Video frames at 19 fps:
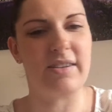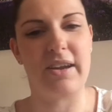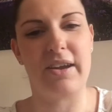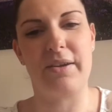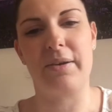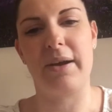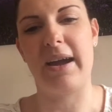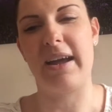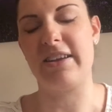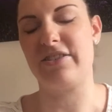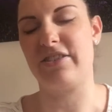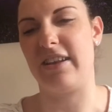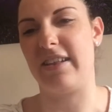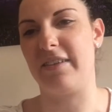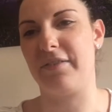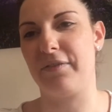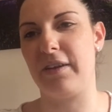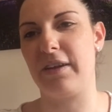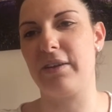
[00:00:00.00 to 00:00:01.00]
So
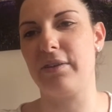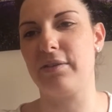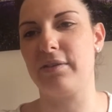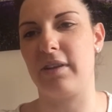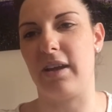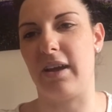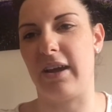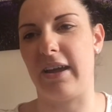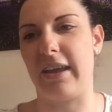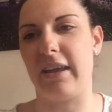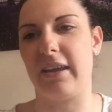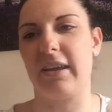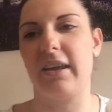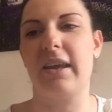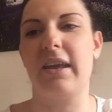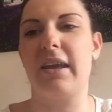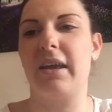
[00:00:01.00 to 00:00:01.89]
actually it feels like